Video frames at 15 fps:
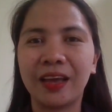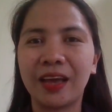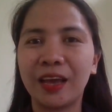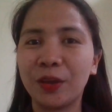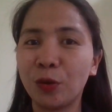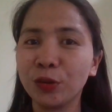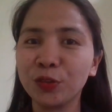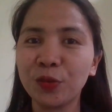I
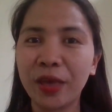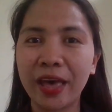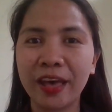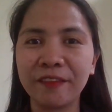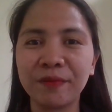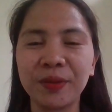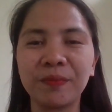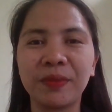also
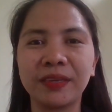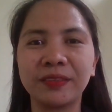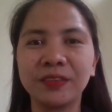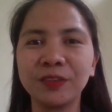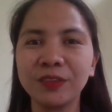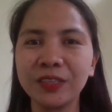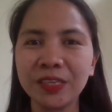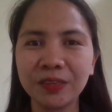have my
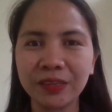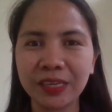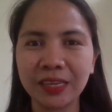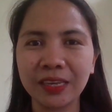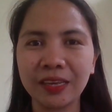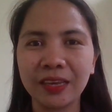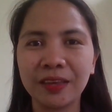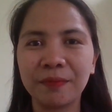master's
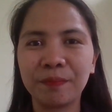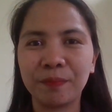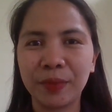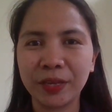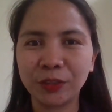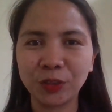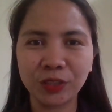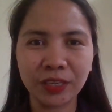degree
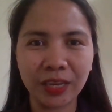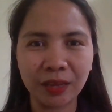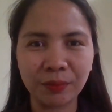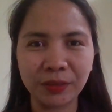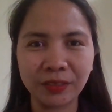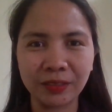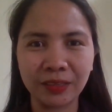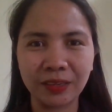major in
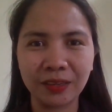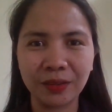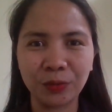chemistry,